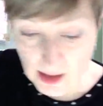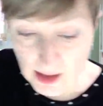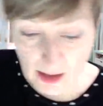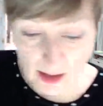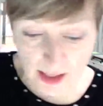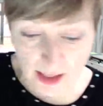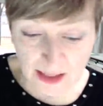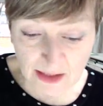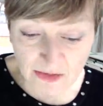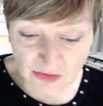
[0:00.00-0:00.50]

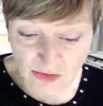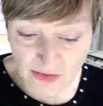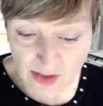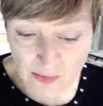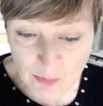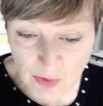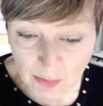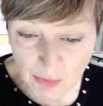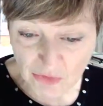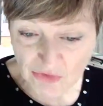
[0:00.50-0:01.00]
And
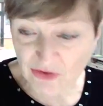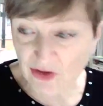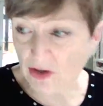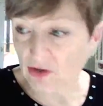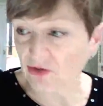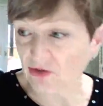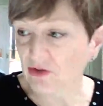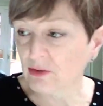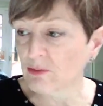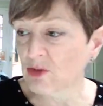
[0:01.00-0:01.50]
then we will
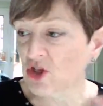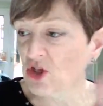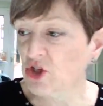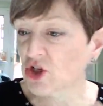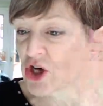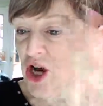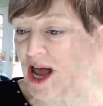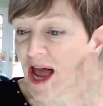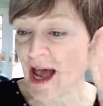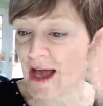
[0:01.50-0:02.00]
start some
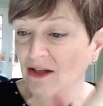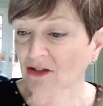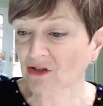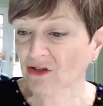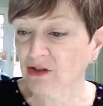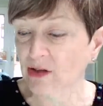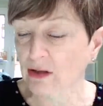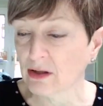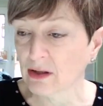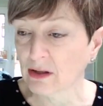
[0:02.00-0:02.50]

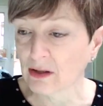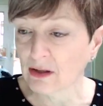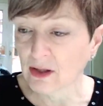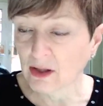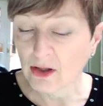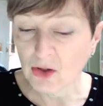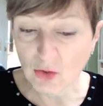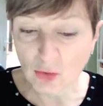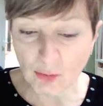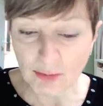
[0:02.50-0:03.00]
chat.
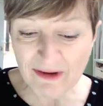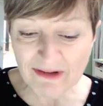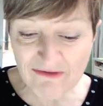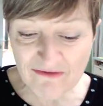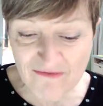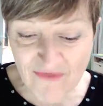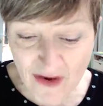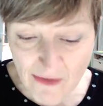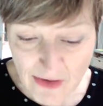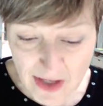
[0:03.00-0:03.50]
You've all been
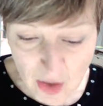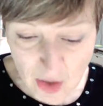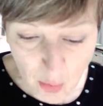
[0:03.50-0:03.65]
very